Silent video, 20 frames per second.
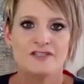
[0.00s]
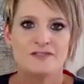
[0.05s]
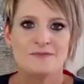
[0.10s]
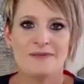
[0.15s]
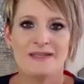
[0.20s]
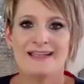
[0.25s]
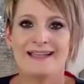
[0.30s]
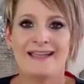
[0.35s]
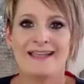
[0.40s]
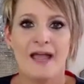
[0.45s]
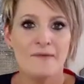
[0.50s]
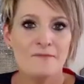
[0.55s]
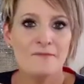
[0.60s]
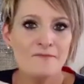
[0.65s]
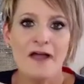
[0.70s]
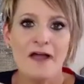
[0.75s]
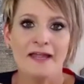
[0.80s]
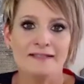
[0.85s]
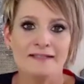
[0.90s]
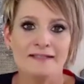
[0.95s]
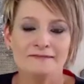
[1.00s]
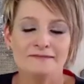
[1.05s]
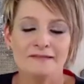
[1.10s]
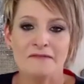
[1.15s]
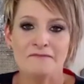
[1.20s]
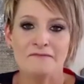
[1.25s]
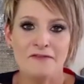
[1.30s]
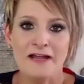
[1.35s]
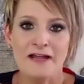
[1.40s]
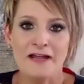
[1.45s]
Just being like, I'm fine.
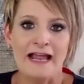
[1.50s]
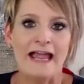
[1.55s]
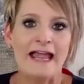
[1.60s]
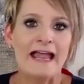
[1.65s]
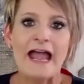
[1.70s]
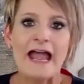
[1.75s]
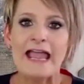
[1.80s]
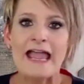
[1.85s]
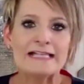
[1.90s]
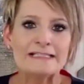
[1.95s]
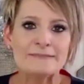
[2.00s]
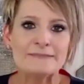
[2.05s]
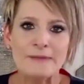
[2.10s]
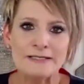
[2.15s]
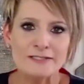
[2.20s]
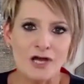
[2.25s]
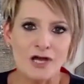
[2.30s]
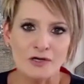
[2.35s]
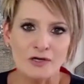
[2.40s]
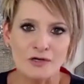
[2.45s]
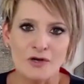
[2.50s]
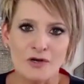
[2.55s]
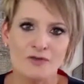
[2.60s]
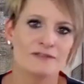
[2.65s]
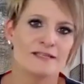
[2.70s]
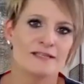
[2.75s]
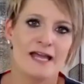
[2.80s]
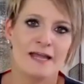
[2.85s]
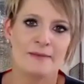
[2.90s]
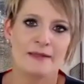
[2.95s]
I ask my daughter all the
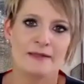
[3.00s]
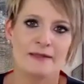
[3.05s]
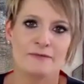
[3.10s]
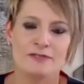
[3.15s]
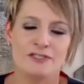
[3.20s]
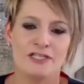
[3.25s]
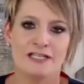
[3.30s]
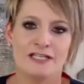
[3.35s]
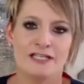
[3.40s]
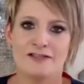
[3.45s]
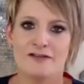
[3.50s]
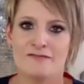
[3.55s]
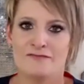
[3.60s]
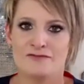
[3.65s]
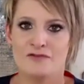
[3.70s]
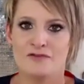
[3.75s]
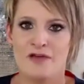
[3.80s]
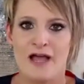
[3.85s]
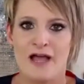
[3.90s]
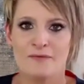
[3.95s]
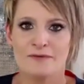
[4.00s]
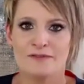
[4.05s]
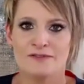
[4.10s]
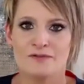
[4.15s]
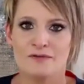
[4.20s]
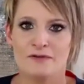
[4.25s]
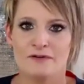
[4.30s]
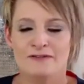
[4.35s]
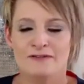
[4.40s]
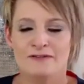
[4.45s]
time, like when she gets home from school, how was
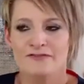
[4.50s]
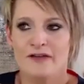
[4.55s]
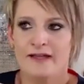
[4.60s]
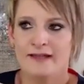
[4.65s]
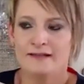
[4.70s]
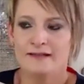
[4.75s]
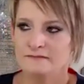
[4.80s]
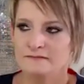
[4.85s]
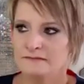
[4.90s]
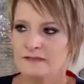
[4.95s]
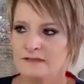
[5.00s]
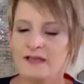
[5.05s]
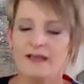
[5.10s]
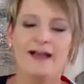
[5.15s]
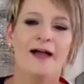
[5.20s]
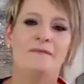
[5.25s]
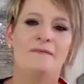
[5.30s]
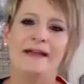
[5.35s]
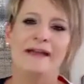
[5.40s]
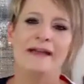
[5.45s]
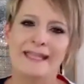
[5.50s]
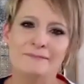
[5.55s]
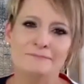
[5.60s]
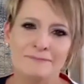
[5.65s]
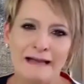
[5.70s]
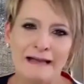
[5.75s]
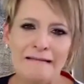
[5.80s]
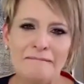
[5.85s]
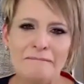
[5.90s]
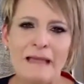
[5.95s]
school? Fine. Like,
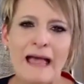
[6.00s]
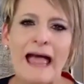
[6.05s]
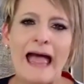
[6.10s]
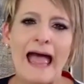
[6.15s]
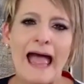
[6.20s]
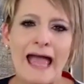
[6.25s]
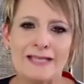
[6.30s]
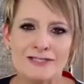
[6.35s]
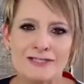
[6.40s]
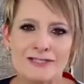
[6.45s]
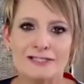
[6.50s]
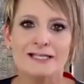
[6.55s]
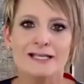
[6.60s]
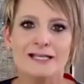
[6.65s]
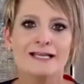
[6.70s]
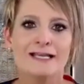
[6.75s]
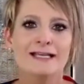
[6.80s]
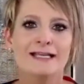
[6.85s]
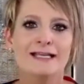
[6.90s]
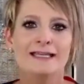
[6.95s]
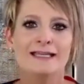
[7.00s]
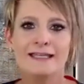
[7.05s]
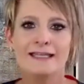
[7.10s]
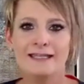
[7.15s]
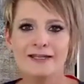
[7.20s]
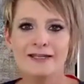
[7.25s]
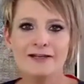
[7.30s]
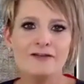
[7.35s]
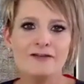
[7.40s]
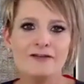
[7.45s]
mama, just,
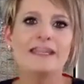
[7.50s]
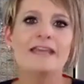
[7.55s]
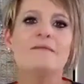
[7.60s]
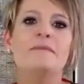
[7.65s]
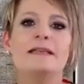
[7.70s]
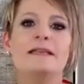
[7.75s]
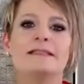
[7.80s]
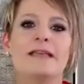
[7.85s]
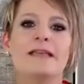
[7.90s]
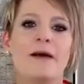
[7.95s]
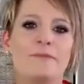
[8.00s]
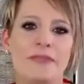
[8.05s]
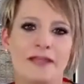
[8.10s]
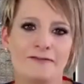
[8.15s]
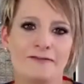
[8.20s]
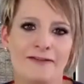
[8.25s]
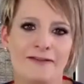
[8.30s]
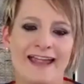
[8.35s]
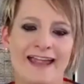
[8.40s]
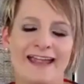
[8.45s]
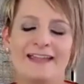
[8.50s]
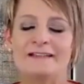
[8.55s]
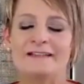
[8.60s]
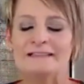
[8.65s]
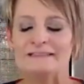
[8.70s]
give me something, right?